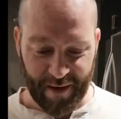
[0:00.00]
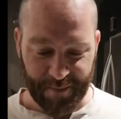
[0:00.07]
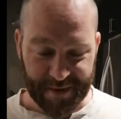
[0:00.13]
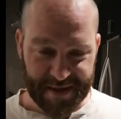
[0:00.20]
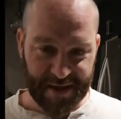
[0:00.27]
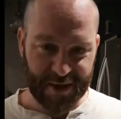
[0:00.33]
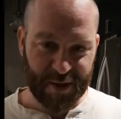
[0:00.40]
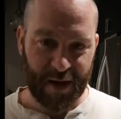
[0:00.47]
I'm
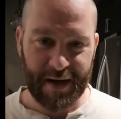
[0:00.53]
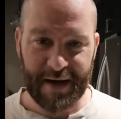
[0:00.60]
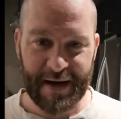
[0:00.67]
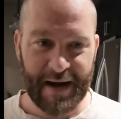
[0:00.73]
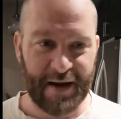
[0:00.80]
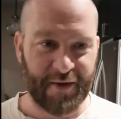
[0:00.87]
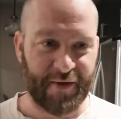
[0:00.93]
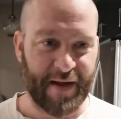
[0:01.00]
still trying to
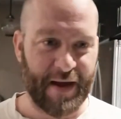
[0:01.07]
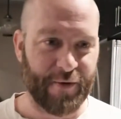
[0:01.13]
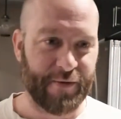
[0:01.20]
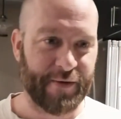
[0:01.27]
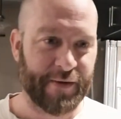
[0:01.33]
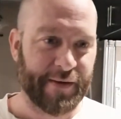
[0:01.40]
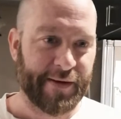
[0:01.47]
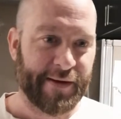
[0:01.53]
nail
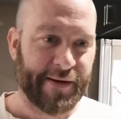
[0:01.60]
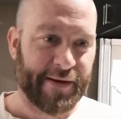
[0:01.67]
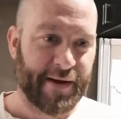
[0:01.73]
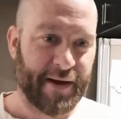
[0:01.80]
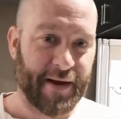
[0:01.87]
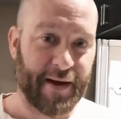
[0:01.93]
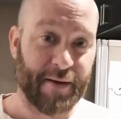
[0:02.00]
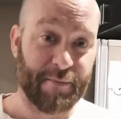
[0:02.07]
down
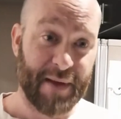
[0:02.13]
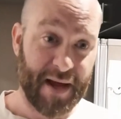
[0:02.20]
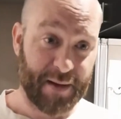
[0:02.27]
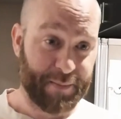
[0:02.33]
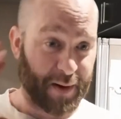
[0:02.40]
Meg,